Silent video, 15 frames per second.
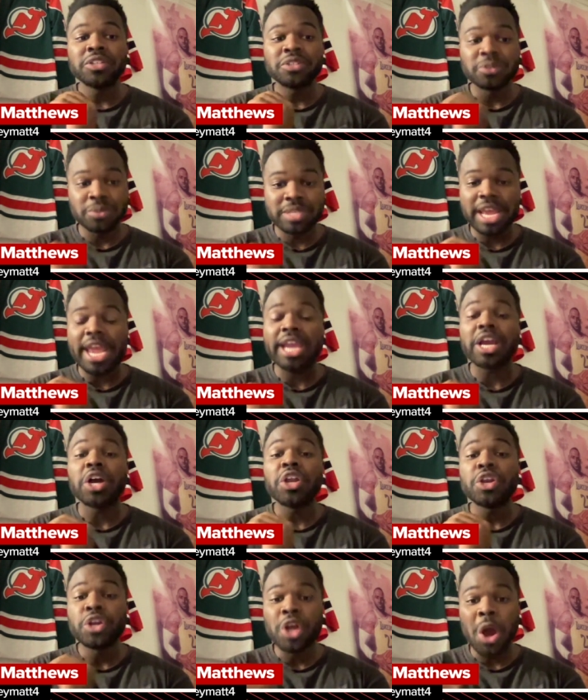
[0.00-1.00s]
to take
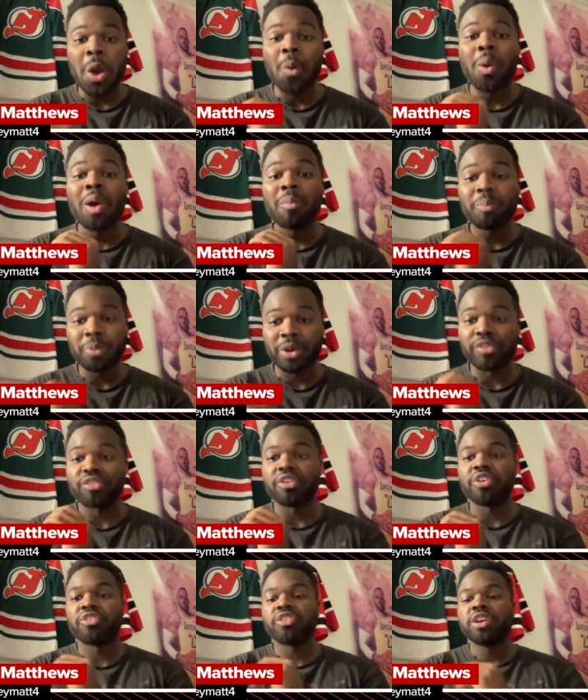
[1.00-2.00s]
no
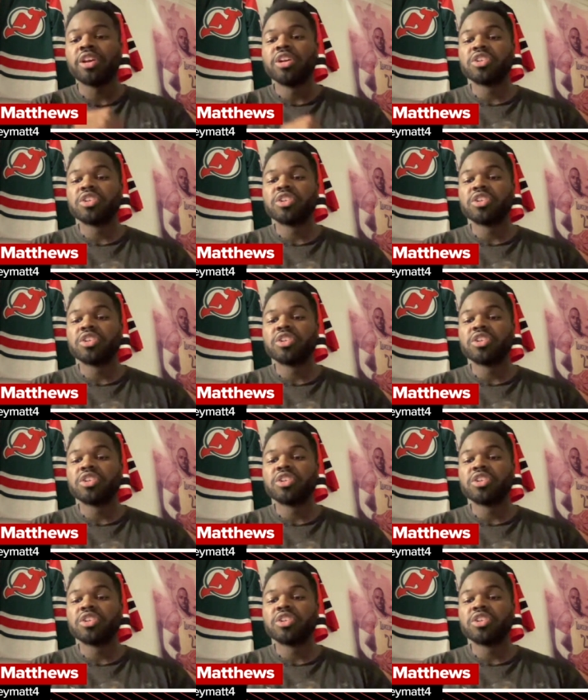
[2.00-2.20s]
prisoners.